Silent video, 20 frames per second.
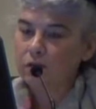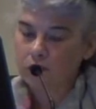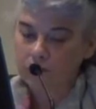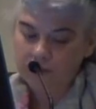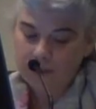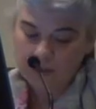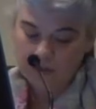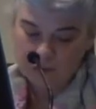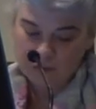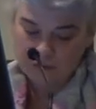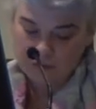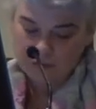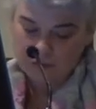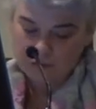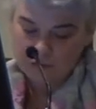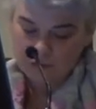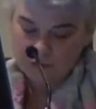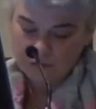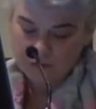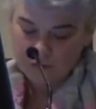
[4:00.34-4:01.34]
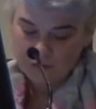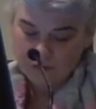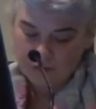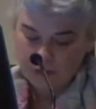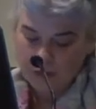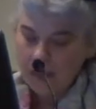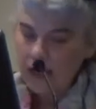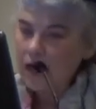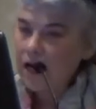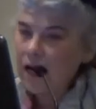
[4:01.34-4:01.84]
no return.
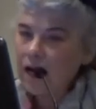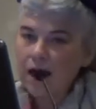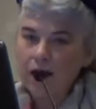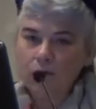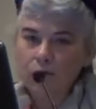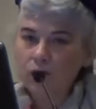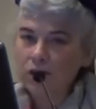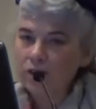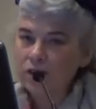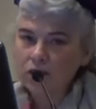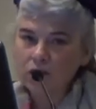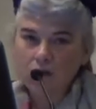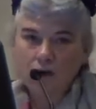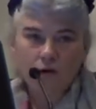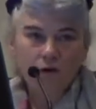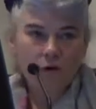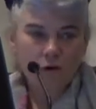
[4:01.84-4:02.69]
I want to go